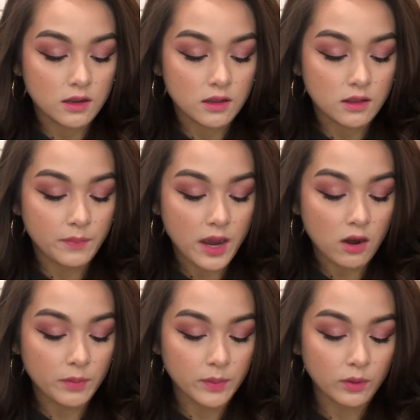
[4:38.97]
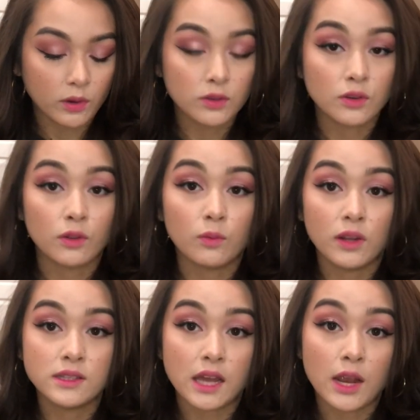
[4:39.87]
The Powerbeat Pros are the
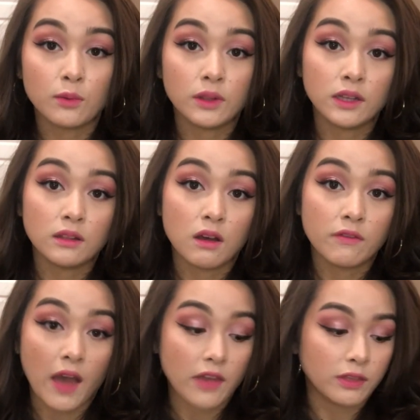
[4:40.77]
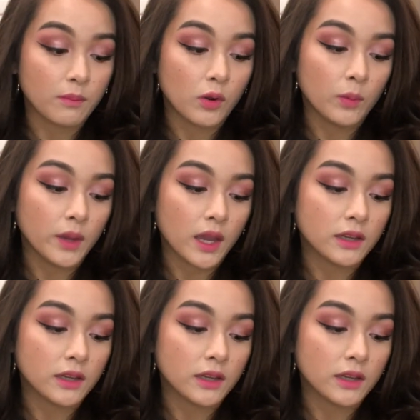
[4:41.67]
ones that I really love at the moment,